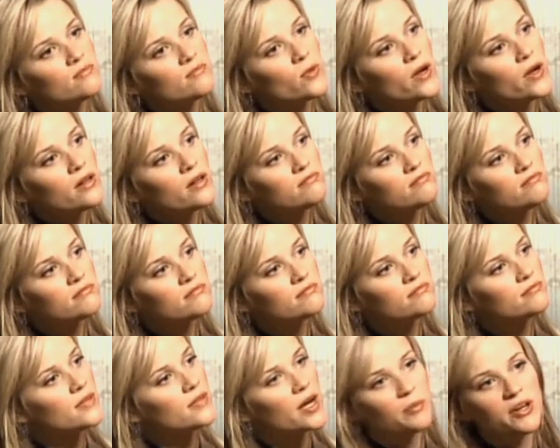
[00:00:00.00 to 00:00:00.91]
Well,
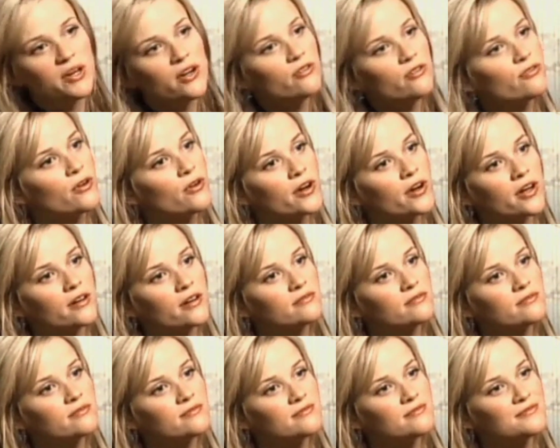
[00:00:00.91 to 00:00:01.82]
I'm here for you.
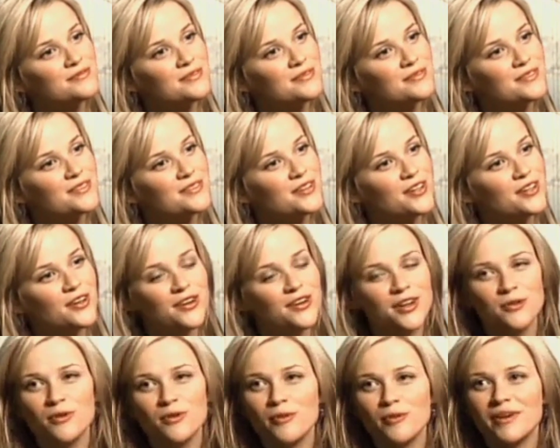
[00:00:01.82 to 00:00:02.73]
You
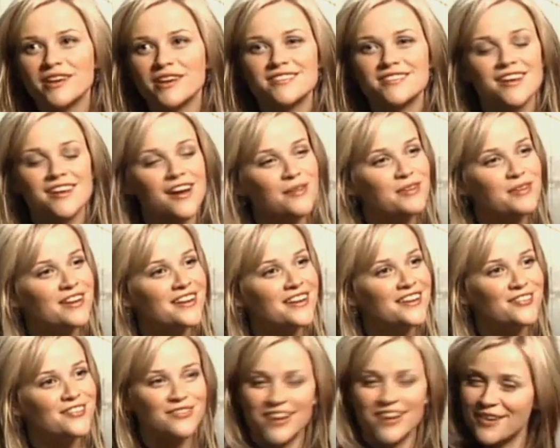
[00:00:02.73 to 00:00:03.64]
need romantic comedy,
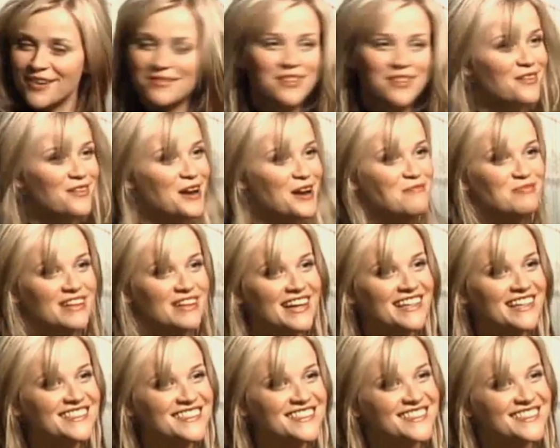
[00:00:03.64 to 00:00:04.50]
you come to the right place.